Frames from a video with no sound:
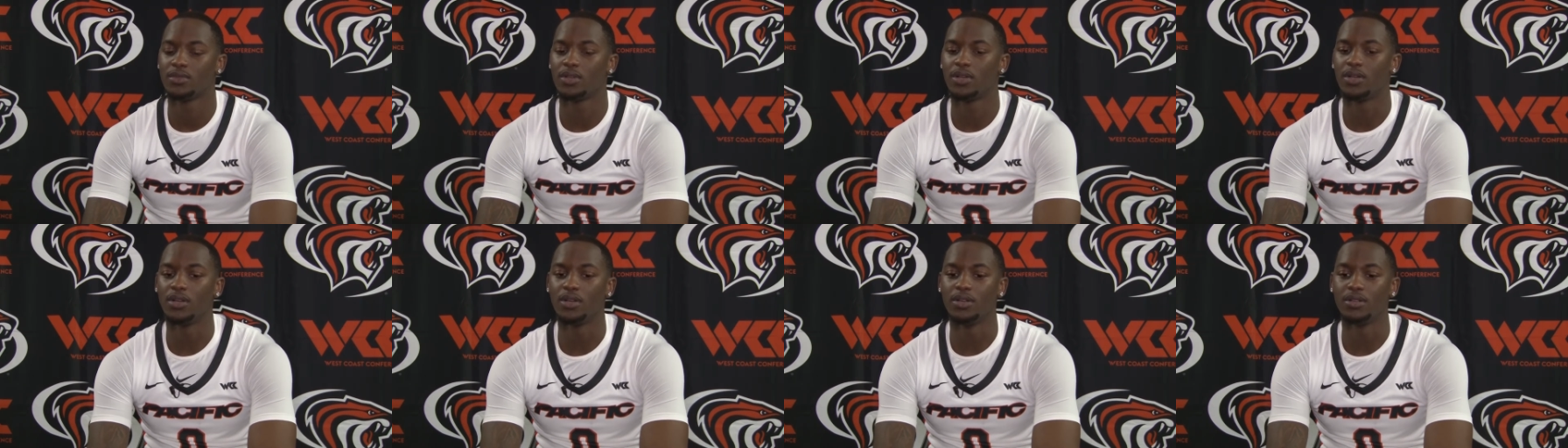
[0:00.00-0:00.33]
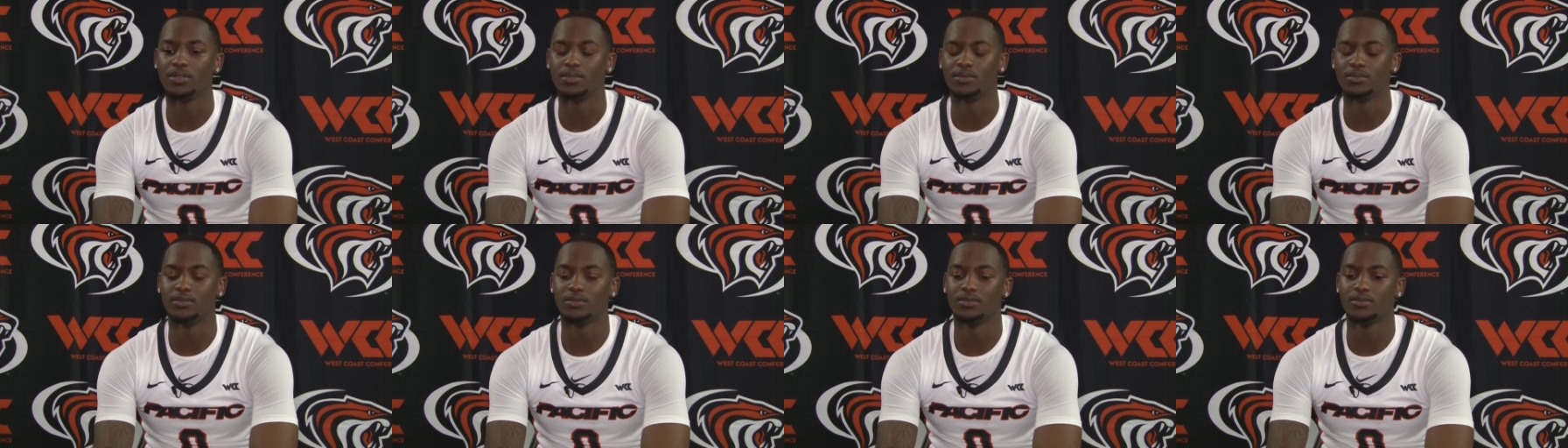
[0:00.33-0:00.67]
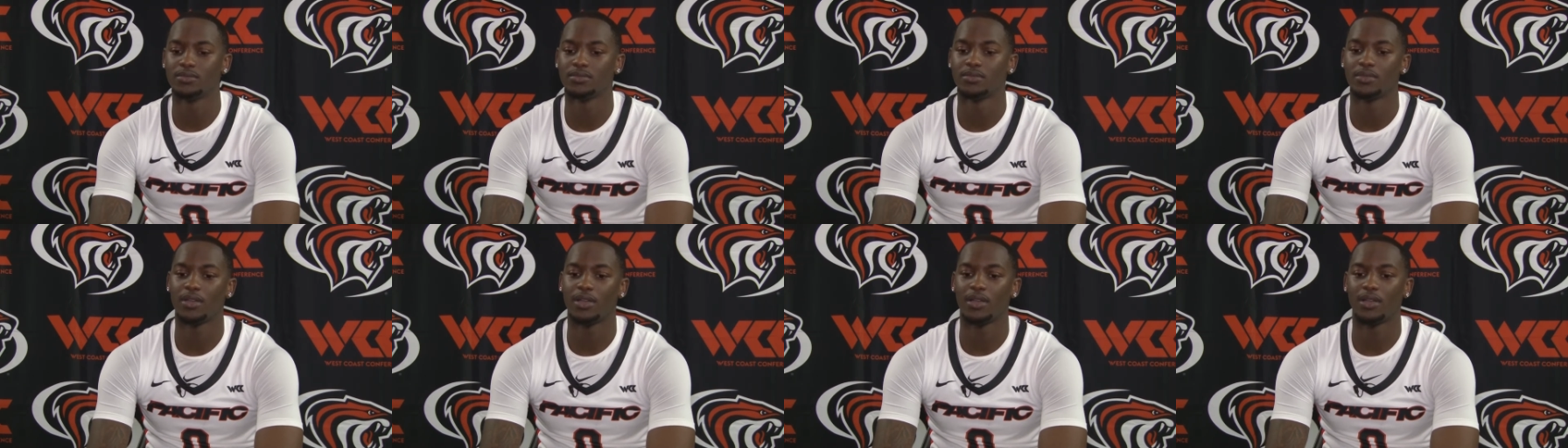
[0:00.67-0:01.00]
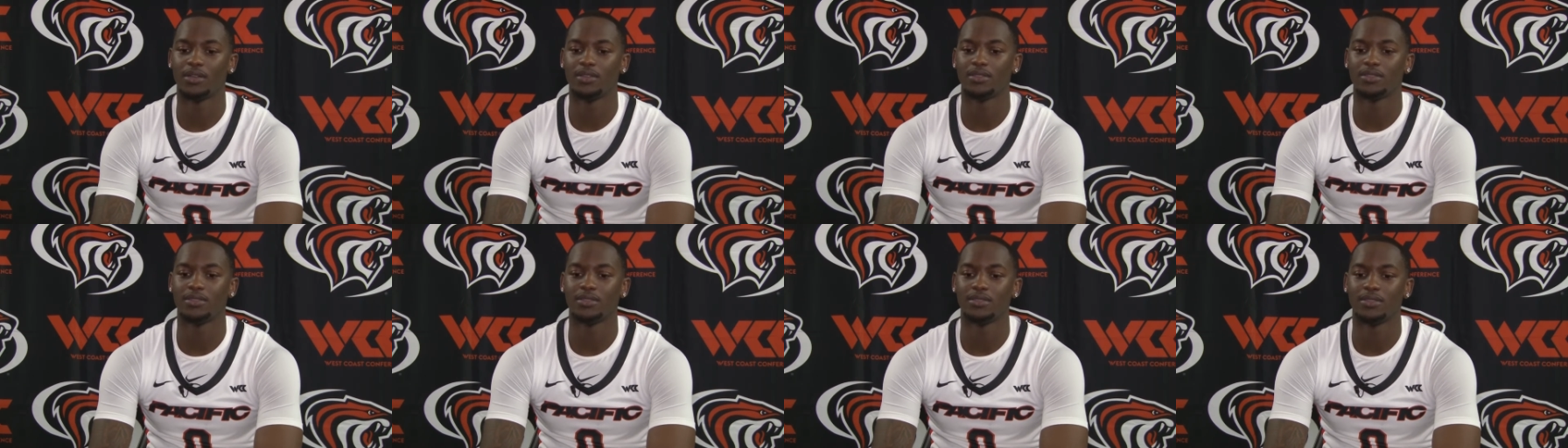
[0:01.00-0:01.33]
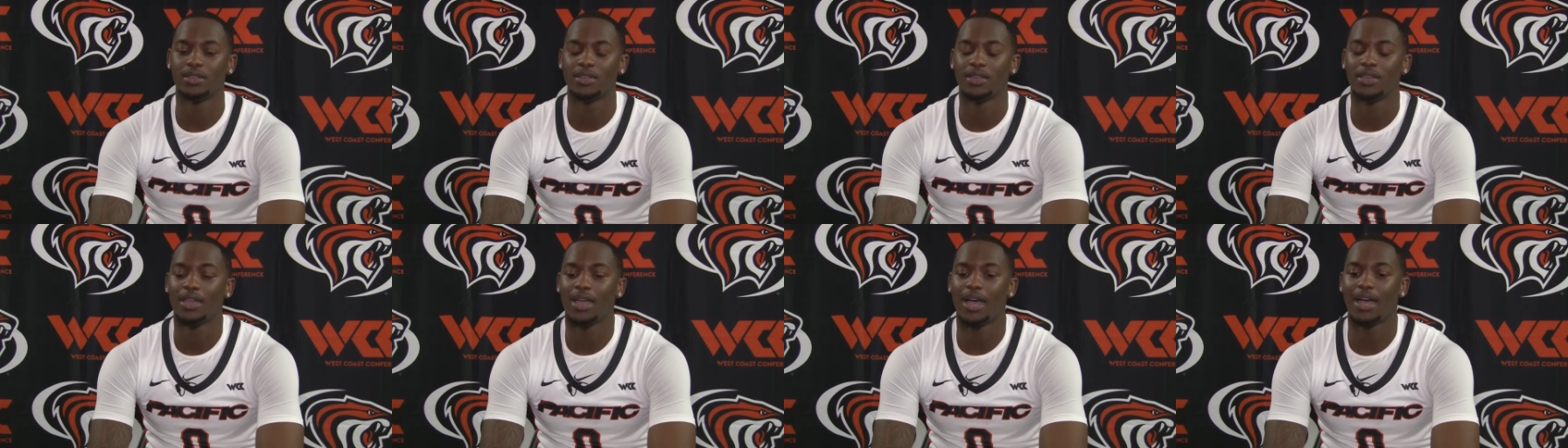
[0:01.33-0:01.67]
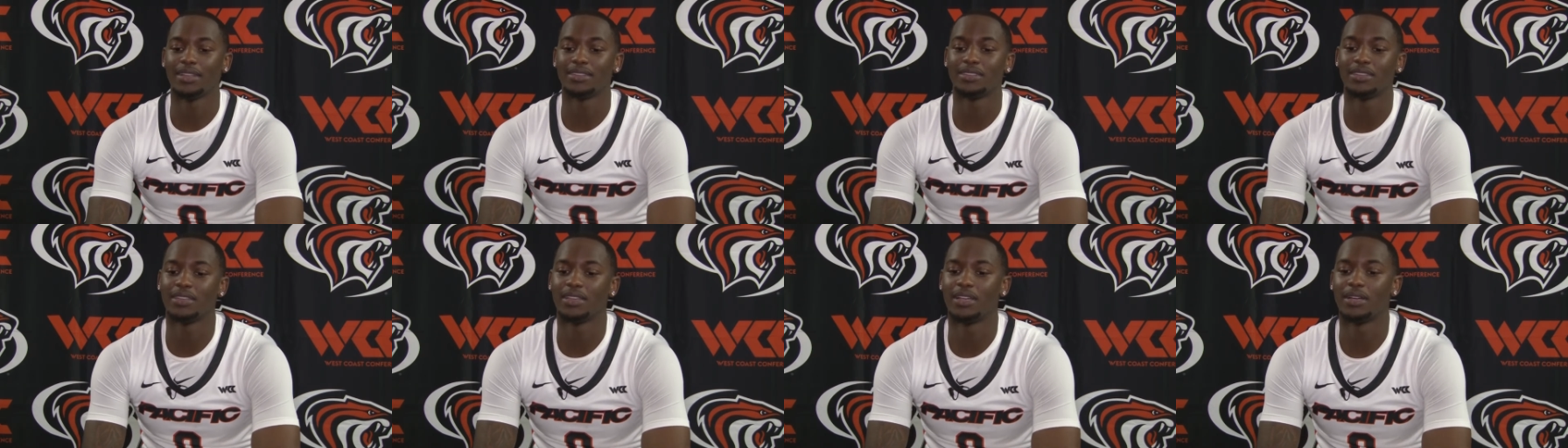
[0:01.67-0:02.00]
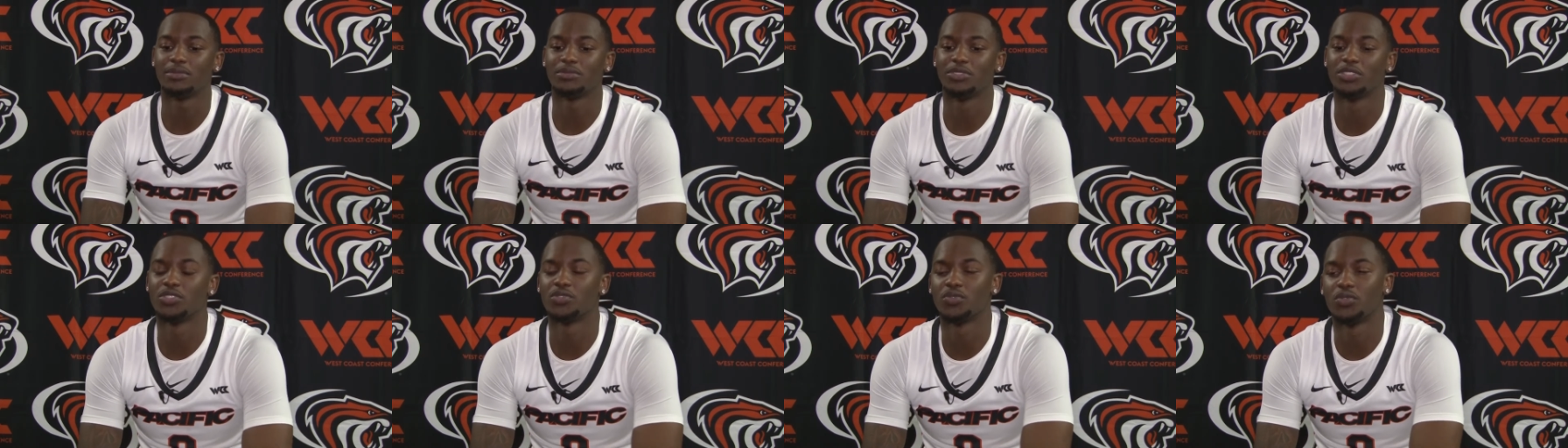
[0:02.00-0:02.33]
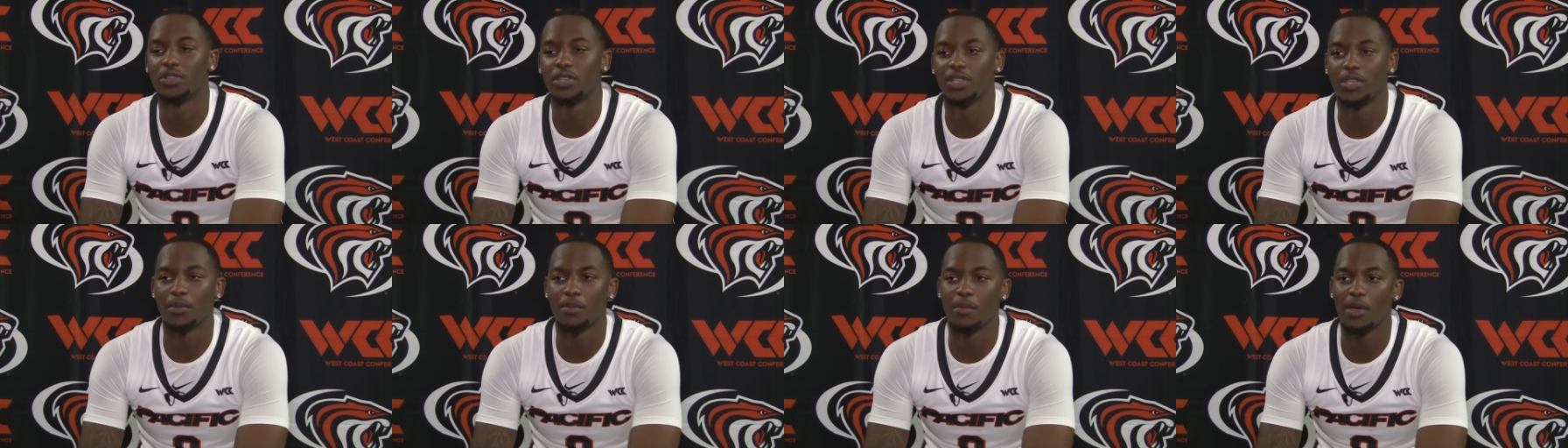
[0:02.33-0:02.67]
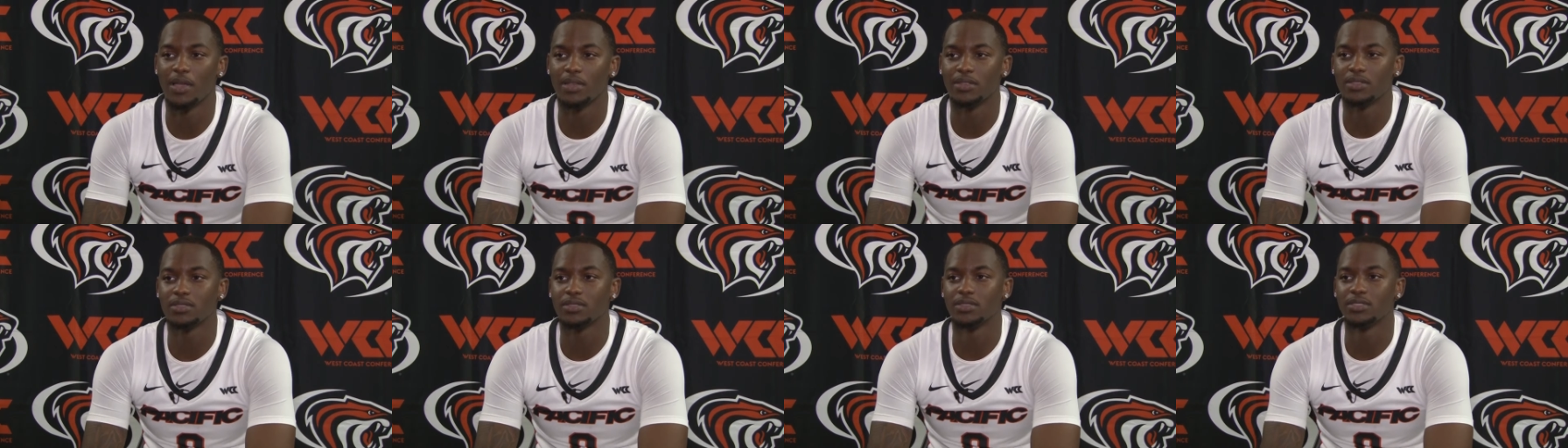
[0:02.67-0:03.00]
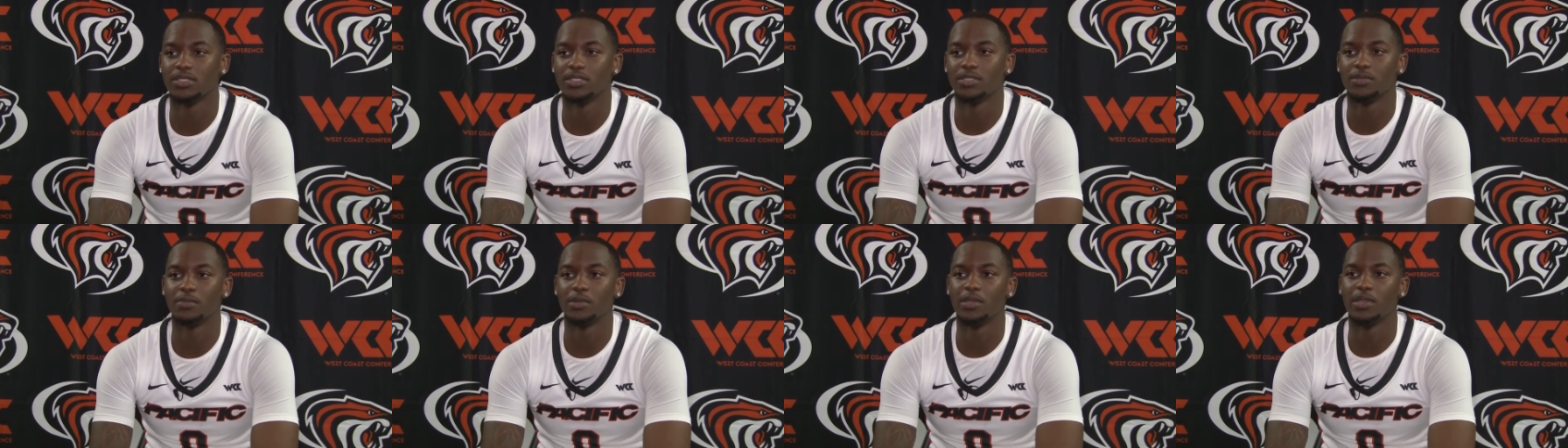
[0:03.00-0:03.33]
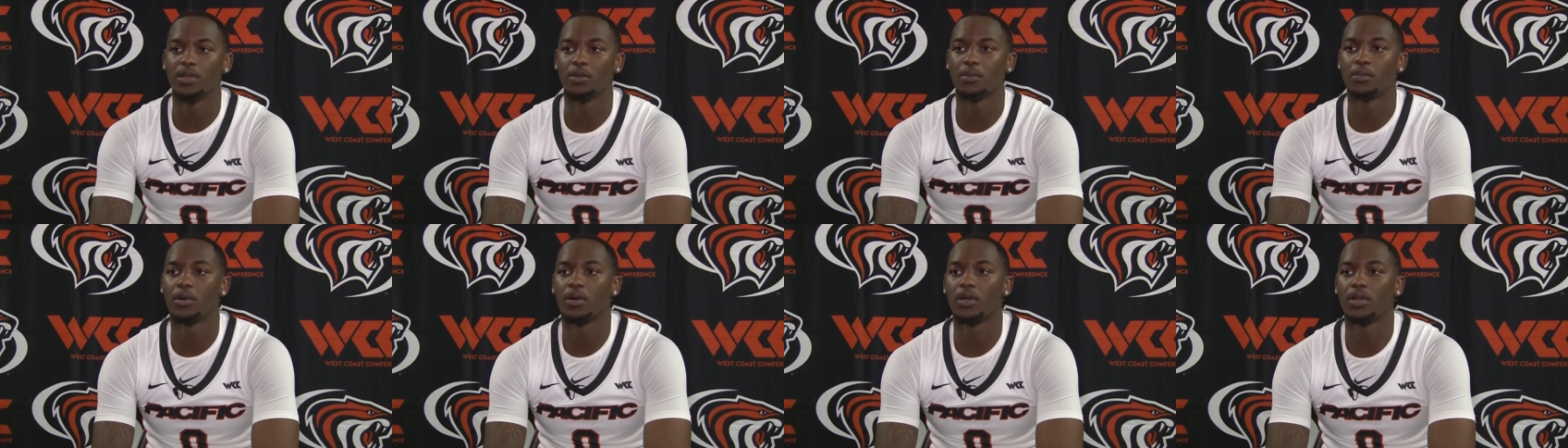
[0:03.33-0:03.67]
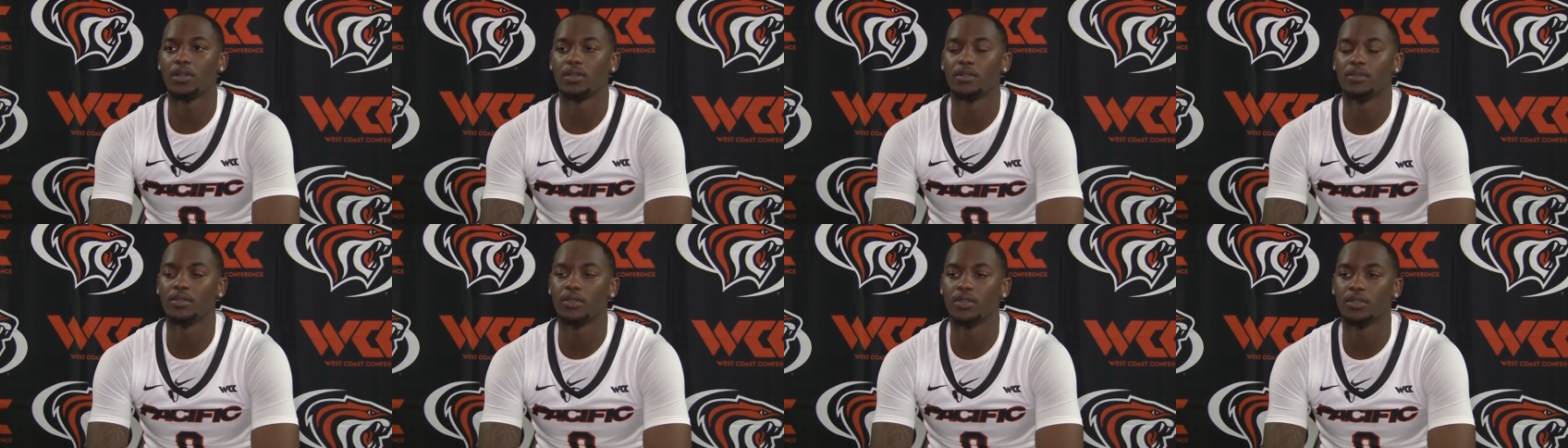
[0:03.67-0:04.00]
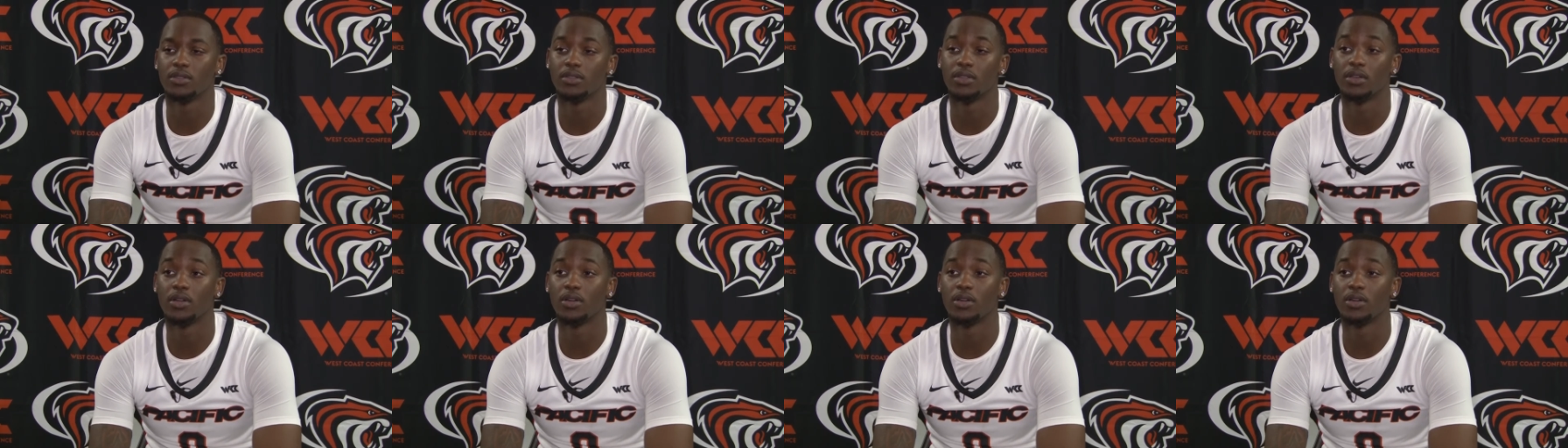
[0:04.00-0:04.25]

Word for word: Um, I think I just want to get back to just being a part of the,